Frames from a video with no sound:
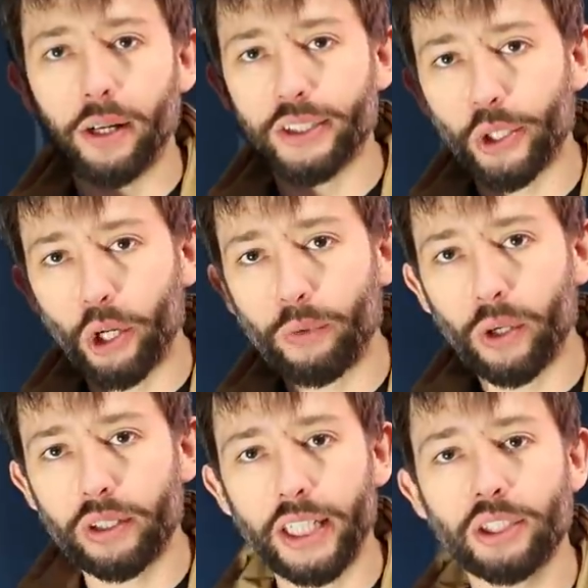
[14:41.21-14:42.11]
bucks at
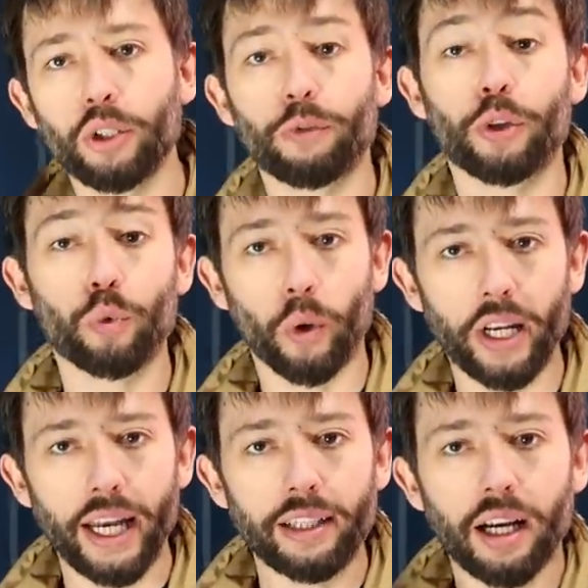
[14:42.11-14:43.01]
Goodwill. These sold for
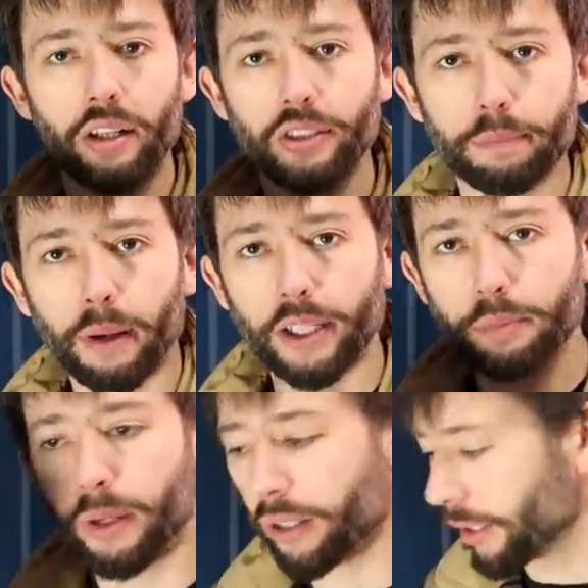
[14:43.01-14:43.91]
$28 on
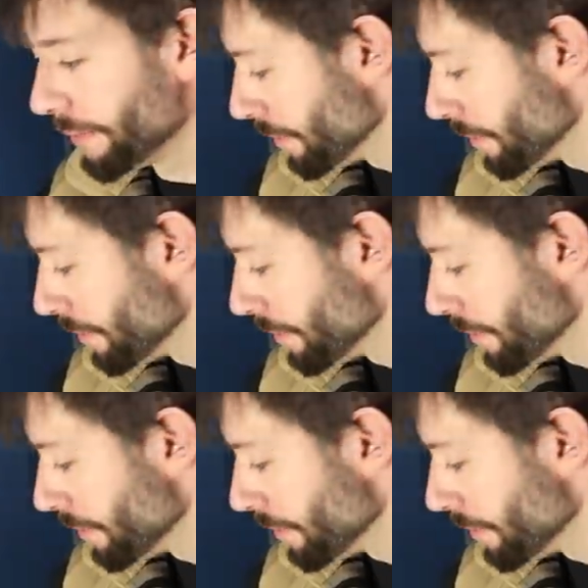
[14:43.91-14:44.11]
Poshmark